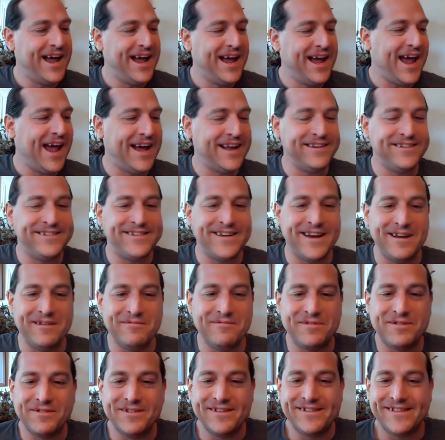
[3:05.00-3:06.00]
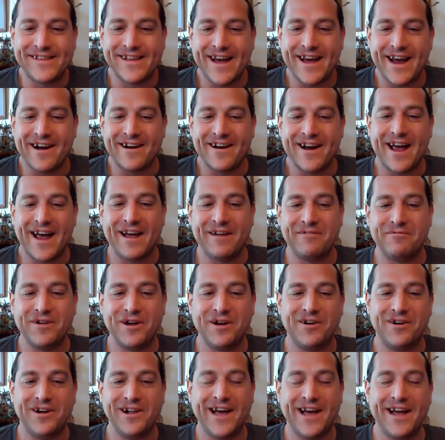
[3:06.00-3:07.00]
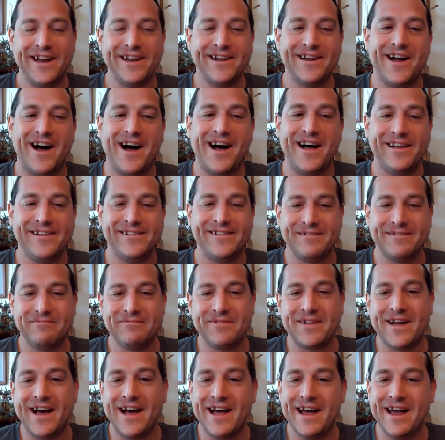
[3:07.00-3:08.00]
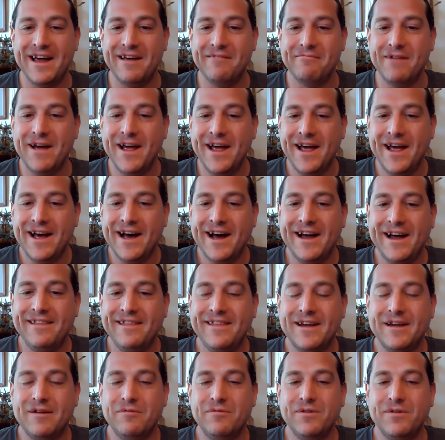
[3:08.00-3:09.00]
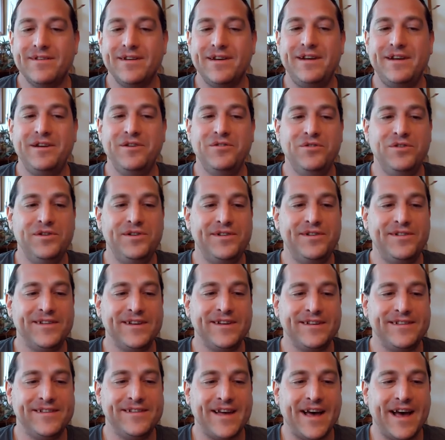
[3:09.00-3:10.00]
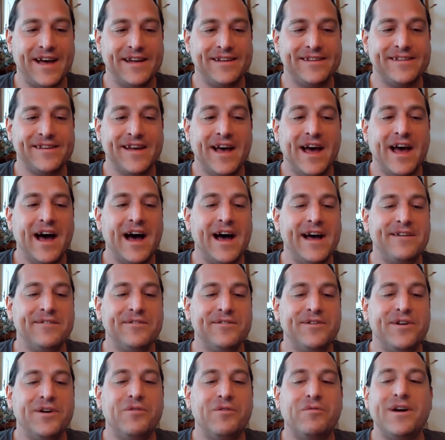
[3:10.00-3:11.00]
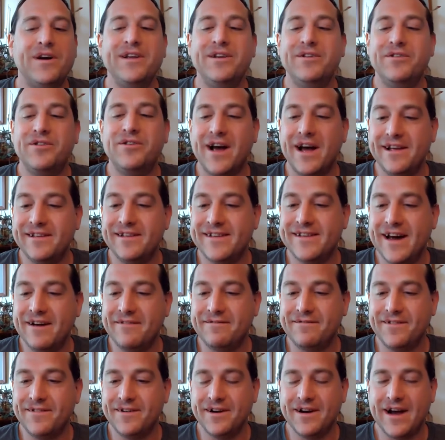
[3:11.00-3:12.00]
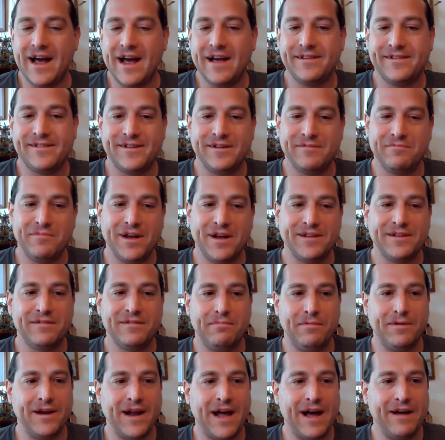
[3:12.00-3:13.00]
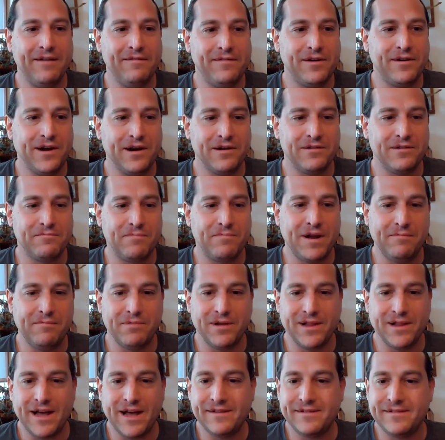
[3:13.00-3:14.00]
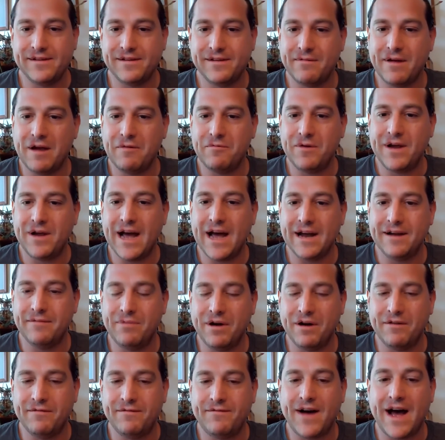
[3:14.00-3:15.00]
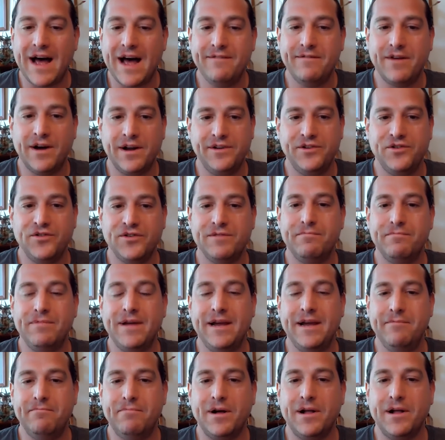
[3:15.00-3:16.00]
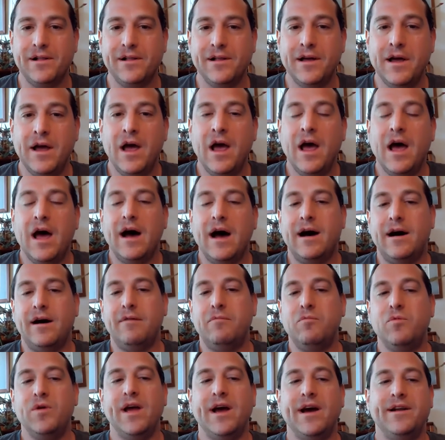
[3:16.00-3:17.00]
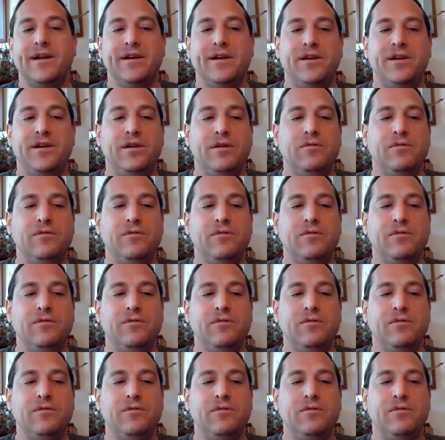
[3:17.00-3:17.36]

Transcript: and James was there, and we all had an awesome time. I think it was a huge success. I don't know what you guys have for estimates, but I've heard people estimate we had about 500 people. Um, we had a